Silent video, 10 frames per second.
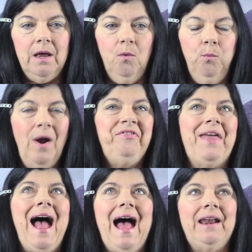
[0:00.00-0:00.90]
with
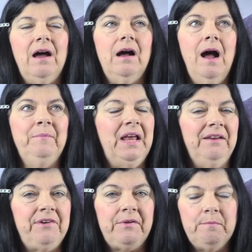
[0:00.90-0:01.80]
that, I'm
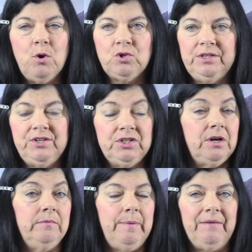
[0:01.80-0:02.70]
getting very emotionally
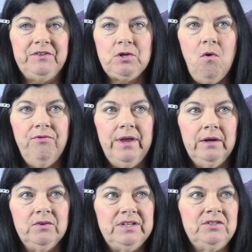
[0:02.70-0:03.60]
disturbed about this whole thing
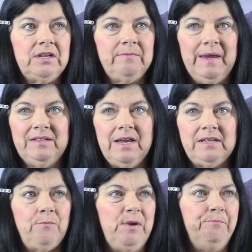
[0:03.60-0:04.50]
because this doesn't make
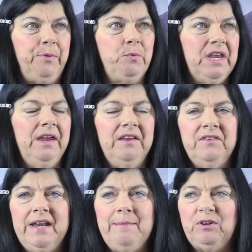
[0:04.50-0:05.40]
sense. I'm rebuking it
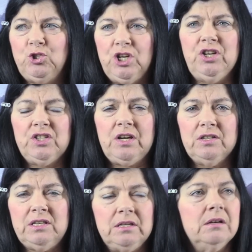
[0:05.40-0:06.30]
in the name of
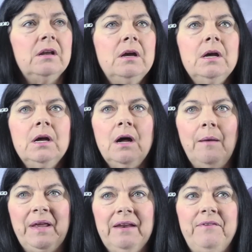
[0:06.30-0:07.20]
Jesus and
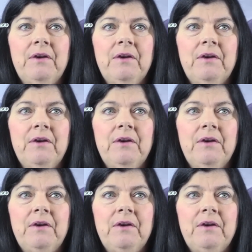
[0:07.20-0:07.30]
I'm getting